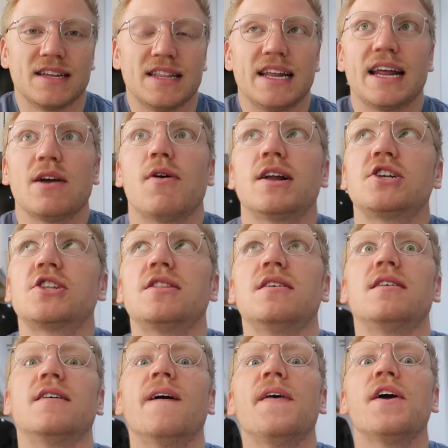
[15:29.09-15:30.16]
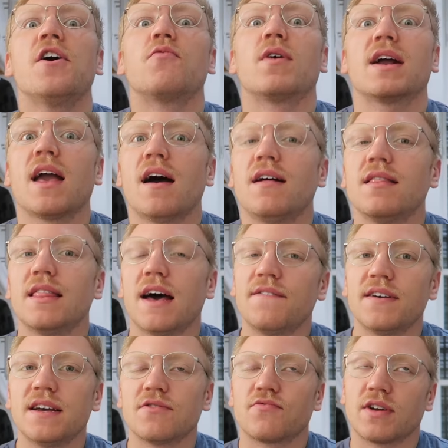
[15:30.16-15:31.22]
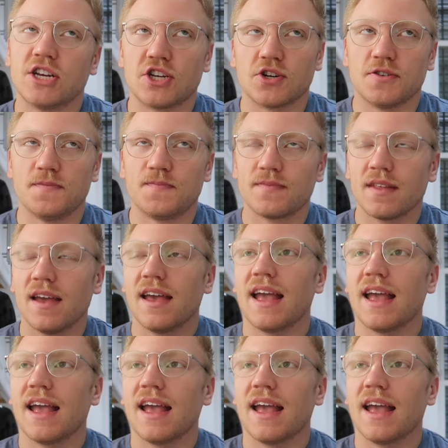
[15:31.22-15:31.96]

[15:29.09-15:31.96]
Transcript: And then I watched the Raquel Leviss, Rachel,